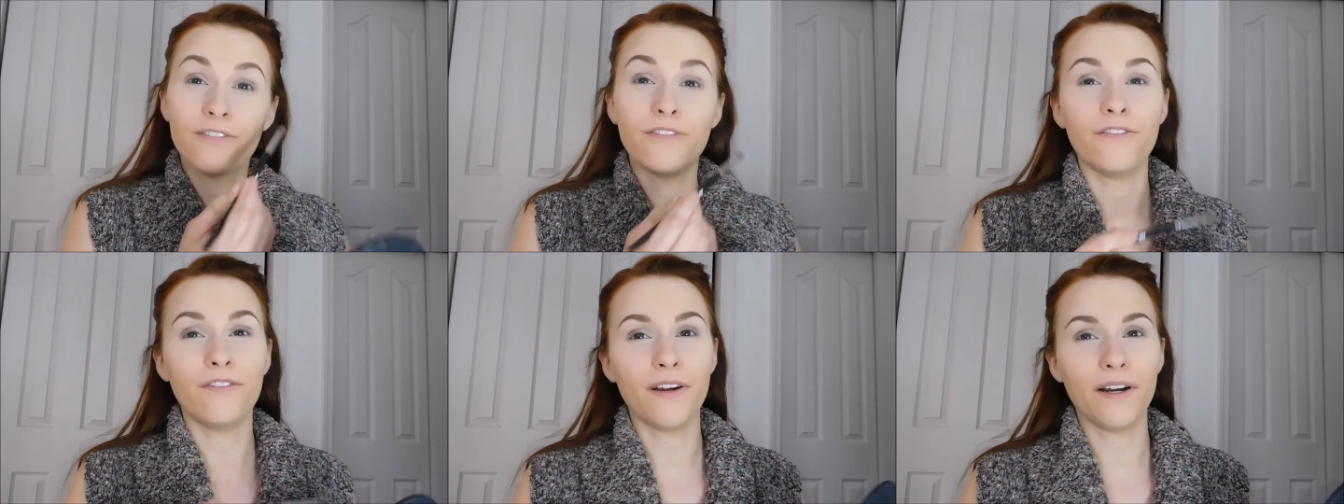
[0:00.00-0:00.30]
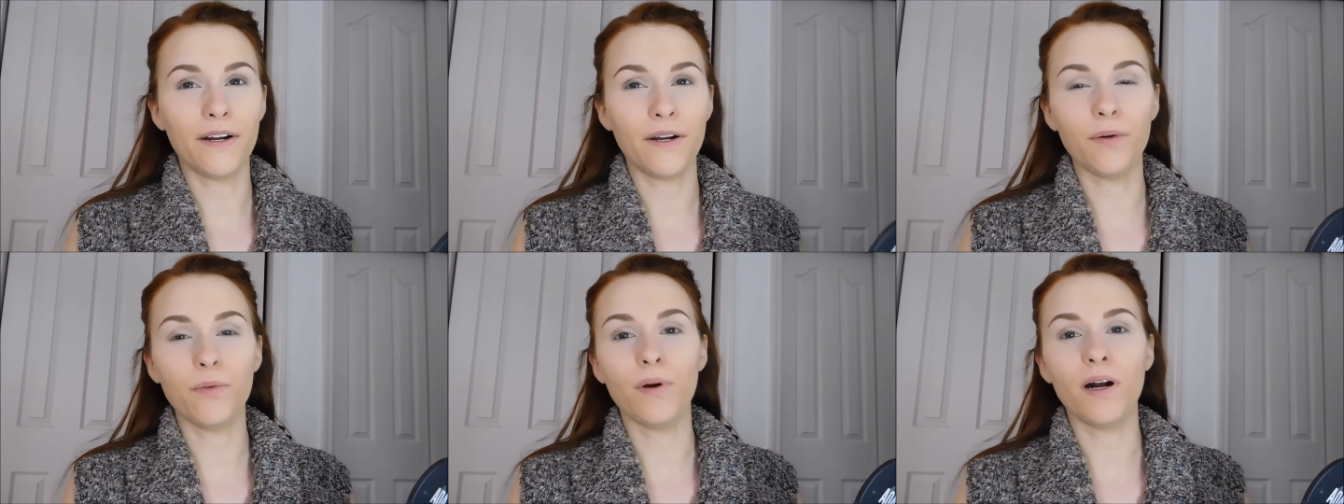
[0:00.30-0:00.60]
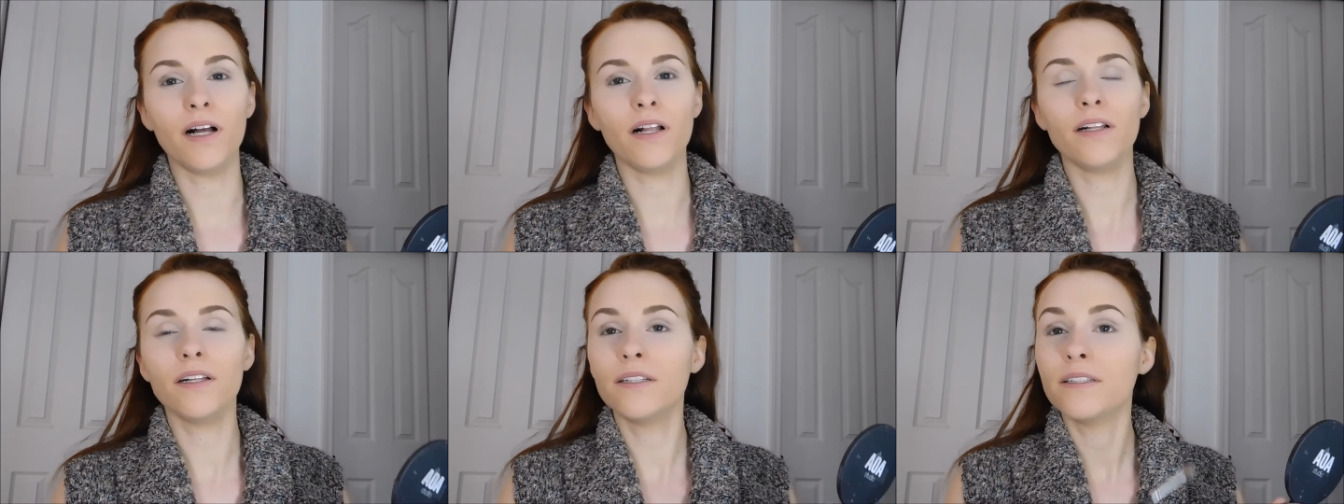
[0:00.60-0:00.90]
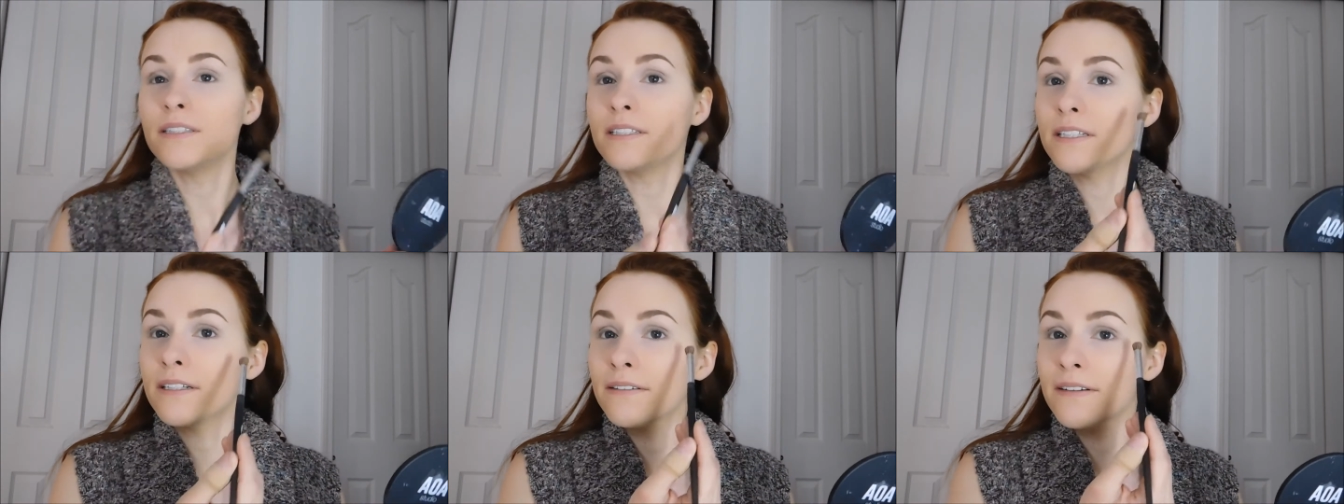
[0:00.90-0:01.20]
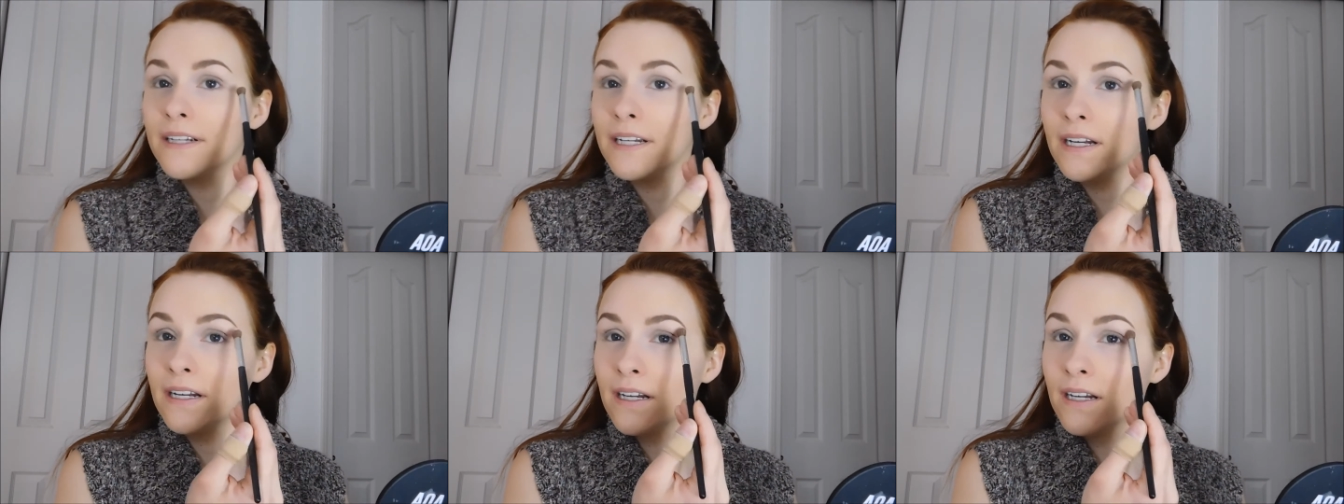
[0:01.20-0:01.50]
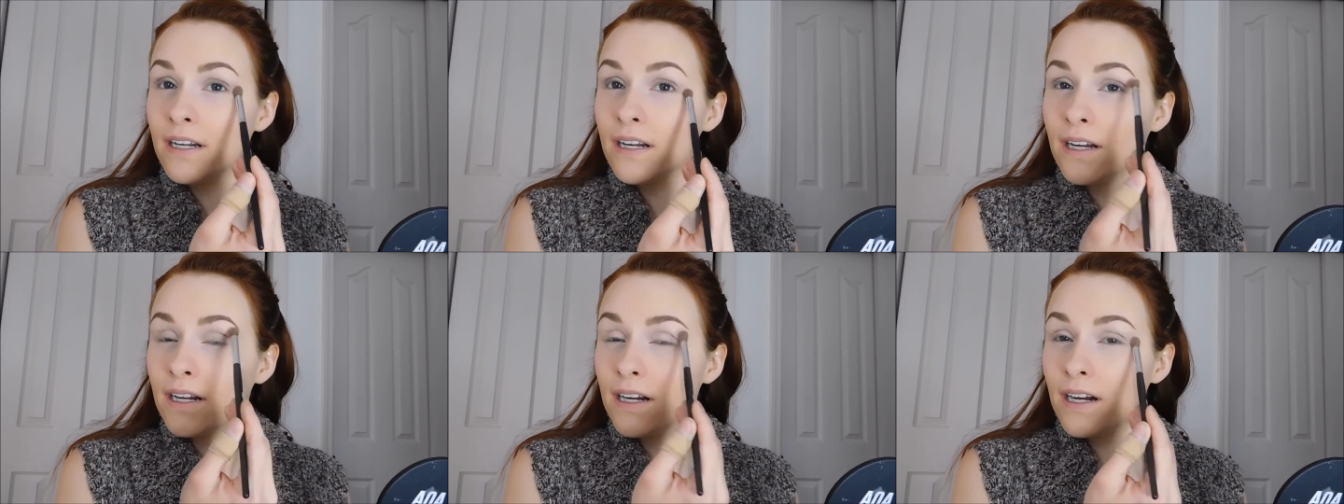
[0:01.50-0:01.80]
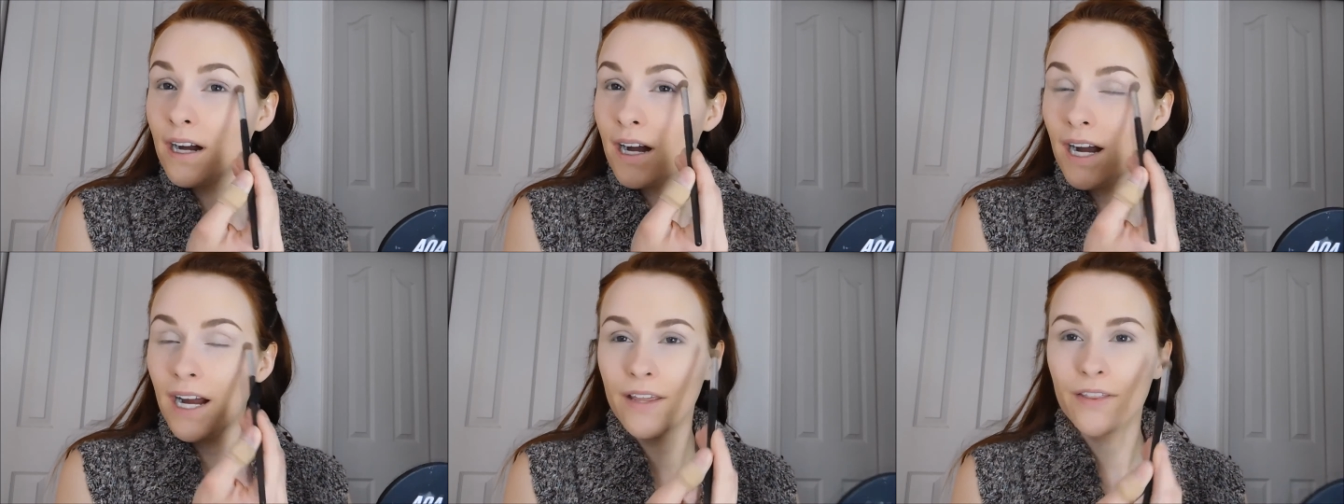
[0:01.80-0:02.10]
very well during
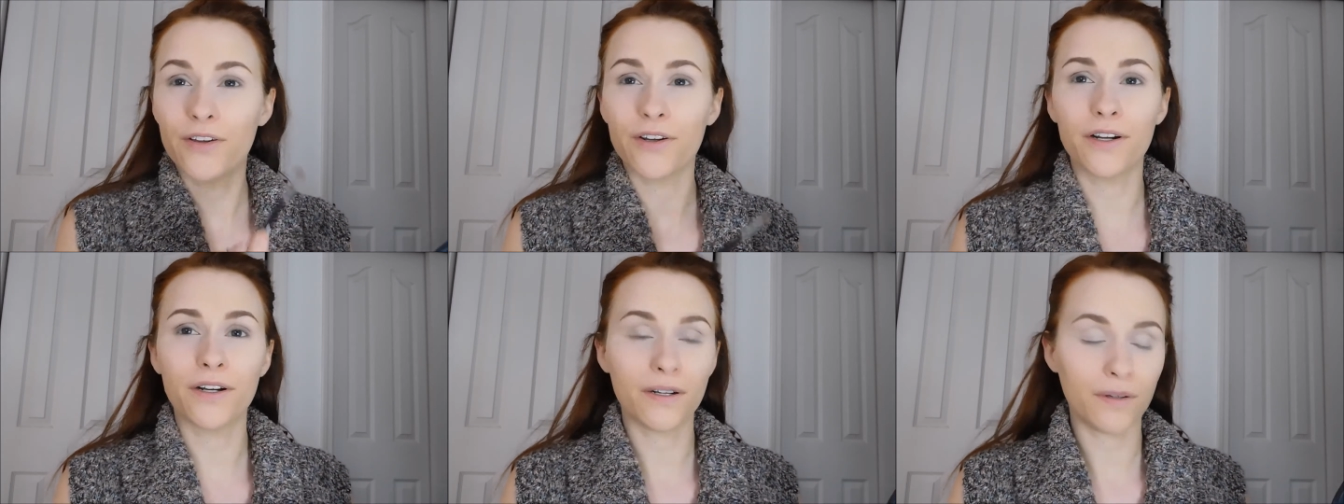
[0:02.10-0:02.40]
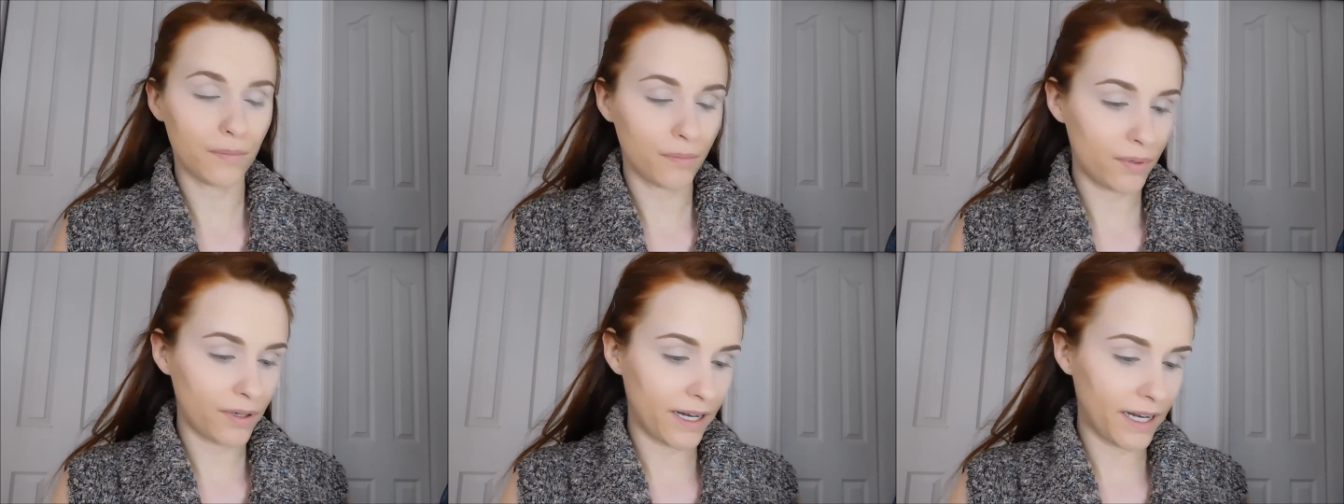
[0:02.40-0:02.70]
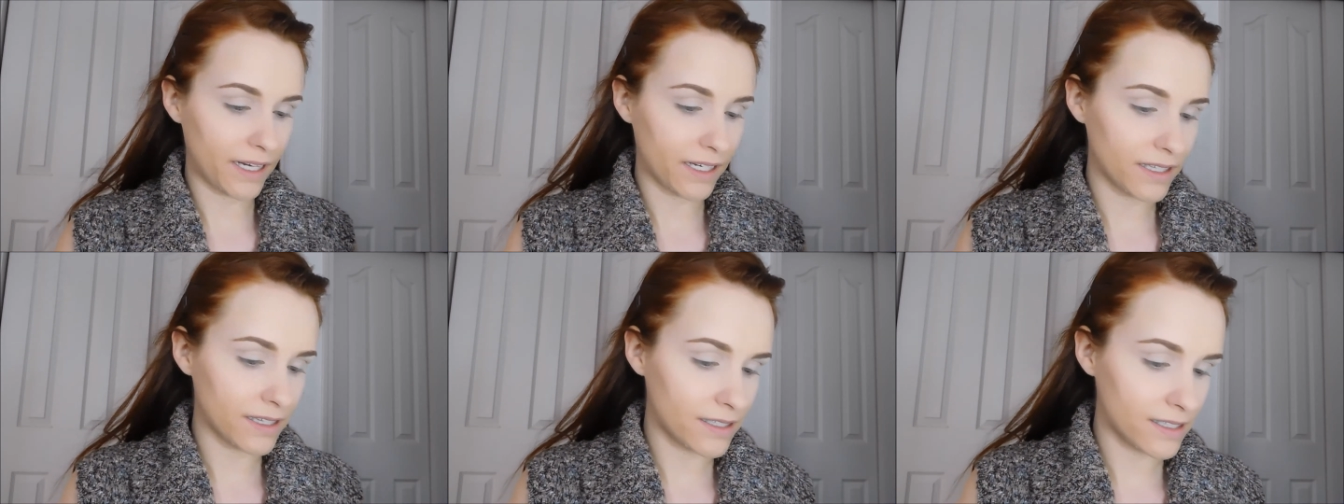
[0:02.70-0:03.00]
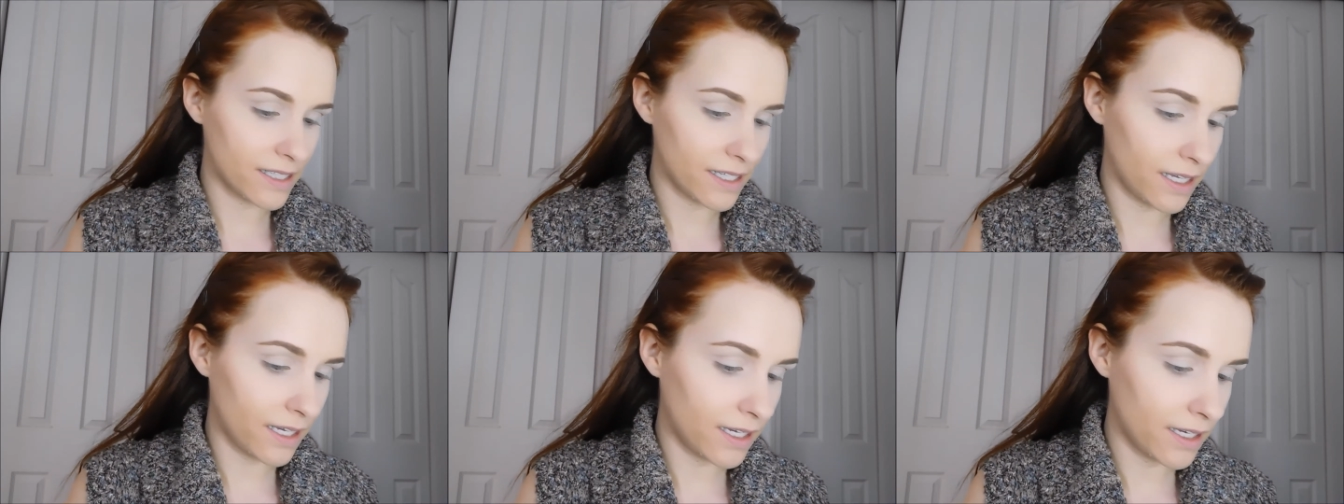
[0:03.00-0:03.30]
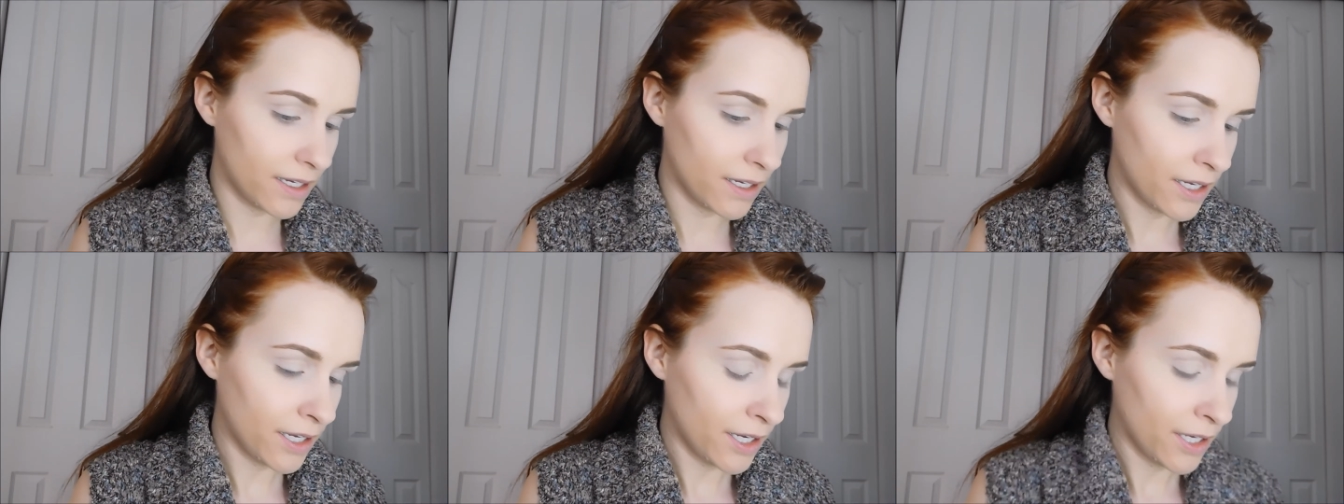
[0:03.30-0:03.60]
either pregnancy,